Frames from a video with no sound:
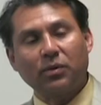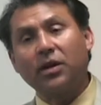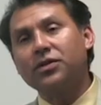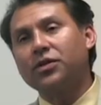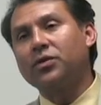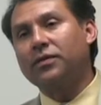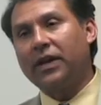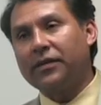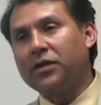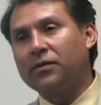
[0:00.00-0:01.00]
We also do a
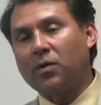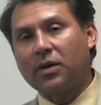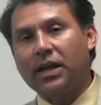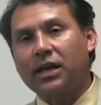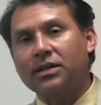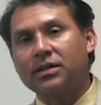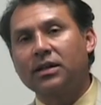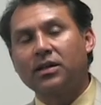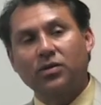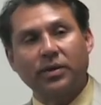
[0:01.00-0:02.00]
five-year forecast,
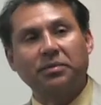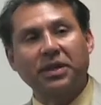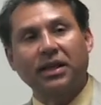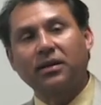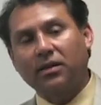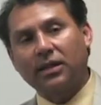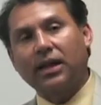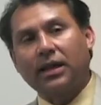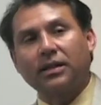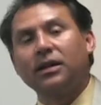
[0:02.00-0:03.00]
so we update and look
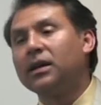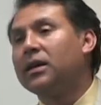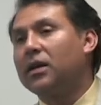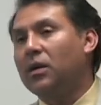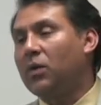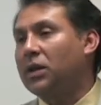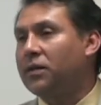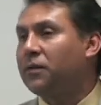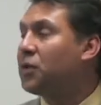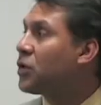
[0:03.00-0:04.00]
ahead at what the
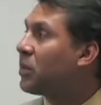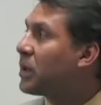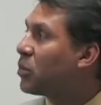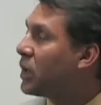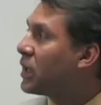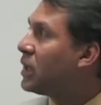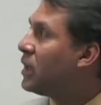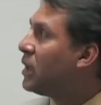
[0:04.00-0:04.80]
future might bring.